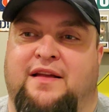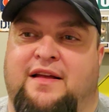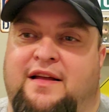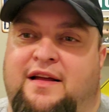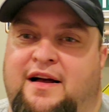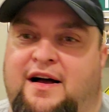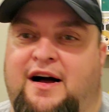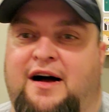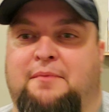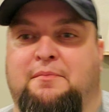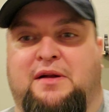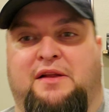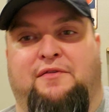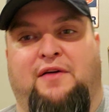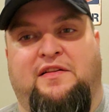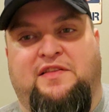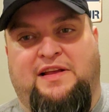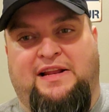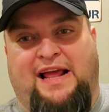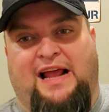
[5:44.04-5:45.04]
But if I
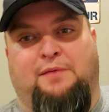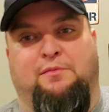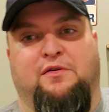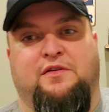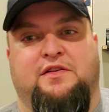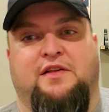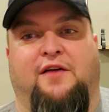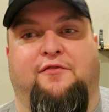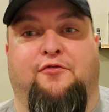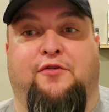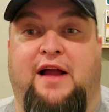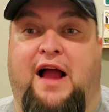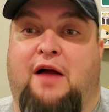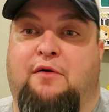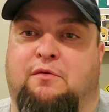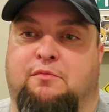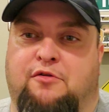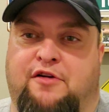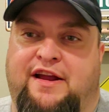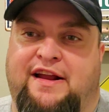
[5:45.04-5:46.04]
see an animal suffering, I
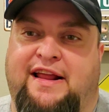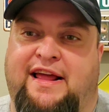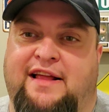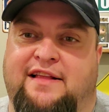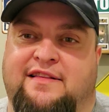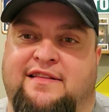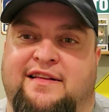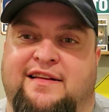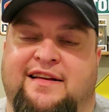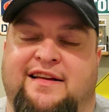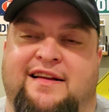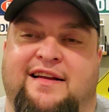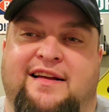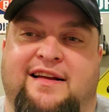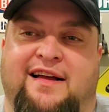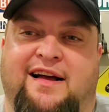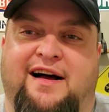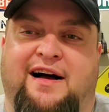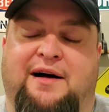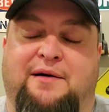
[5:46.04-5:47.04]
will bring it in.
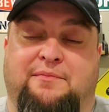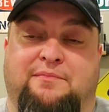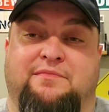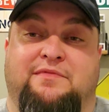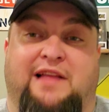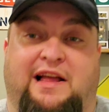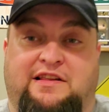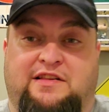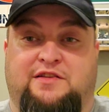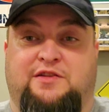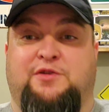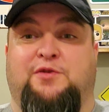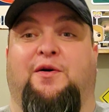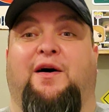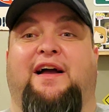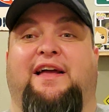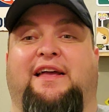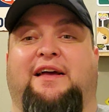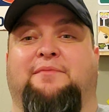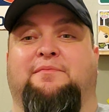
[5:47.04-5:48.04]
That's just who
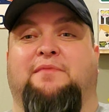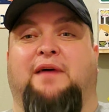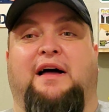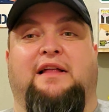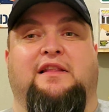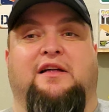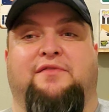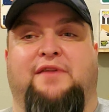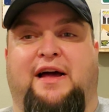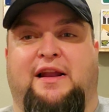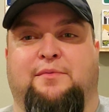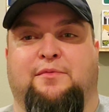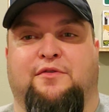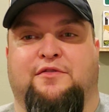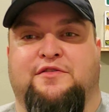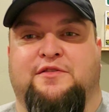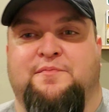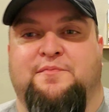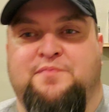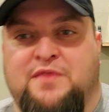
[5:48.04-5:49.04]
I am. I love
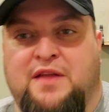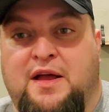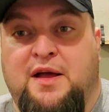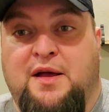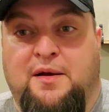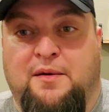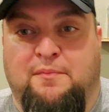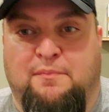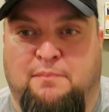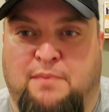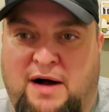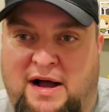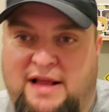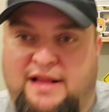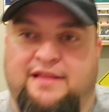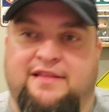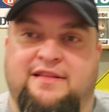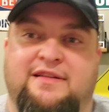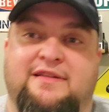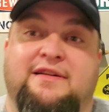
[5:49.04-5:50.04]
animals.
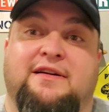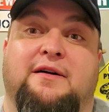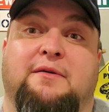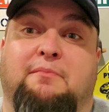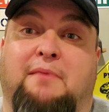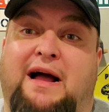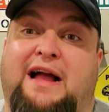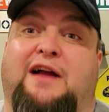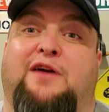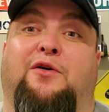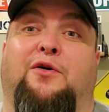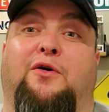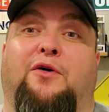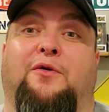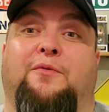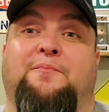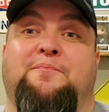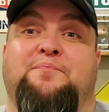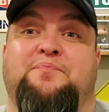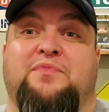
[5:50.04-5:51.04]
But my
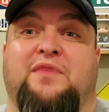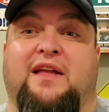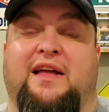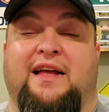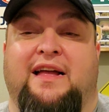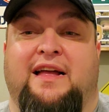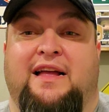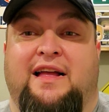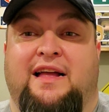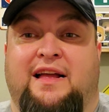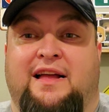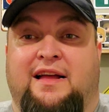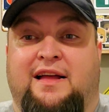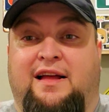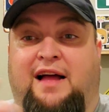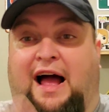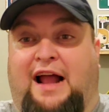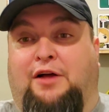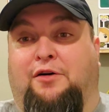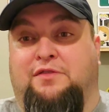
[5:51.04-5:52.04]
goal,
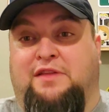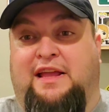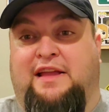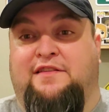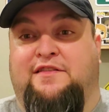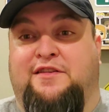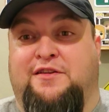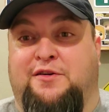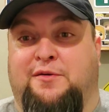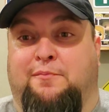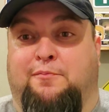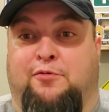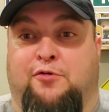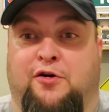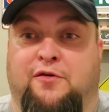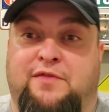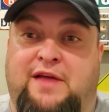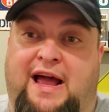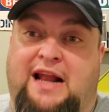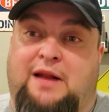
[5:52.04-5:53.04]
I don't need to
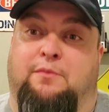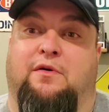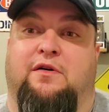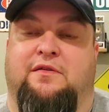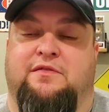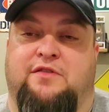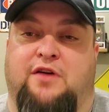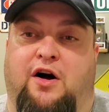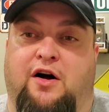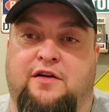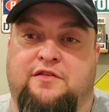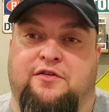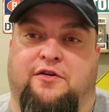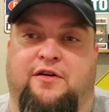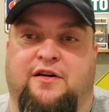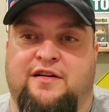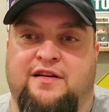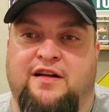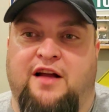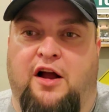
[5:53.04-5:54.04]
prove that dogs
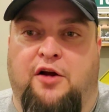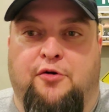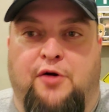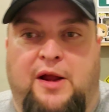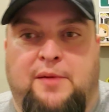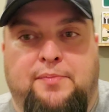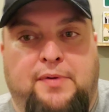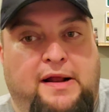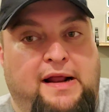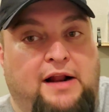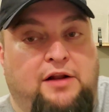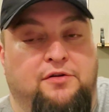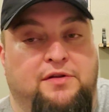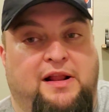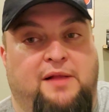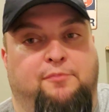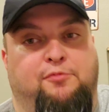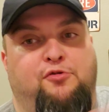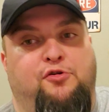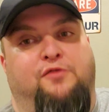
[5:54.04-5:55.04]
are a great pet. I don't
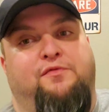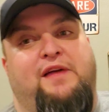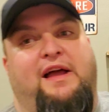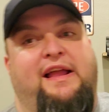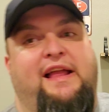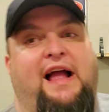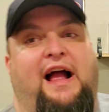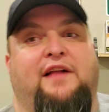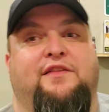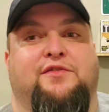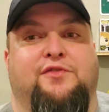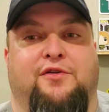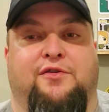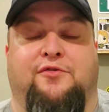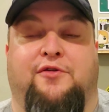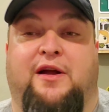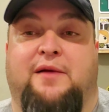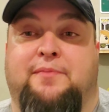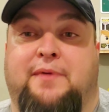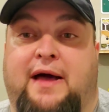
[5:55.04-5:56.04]
need to prove that cats are a
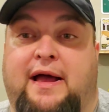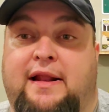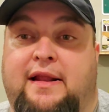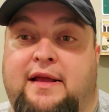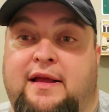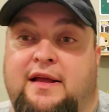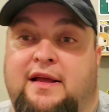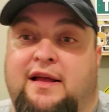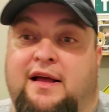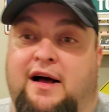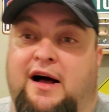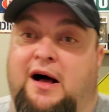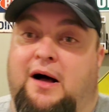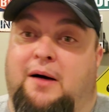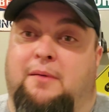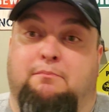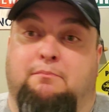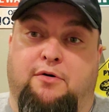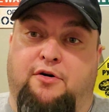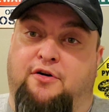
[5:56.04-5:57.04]
great pet.
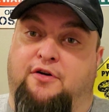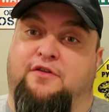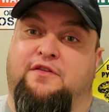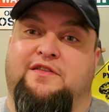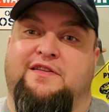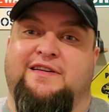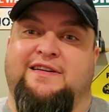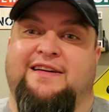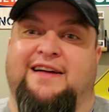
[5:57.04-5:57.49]
Birds,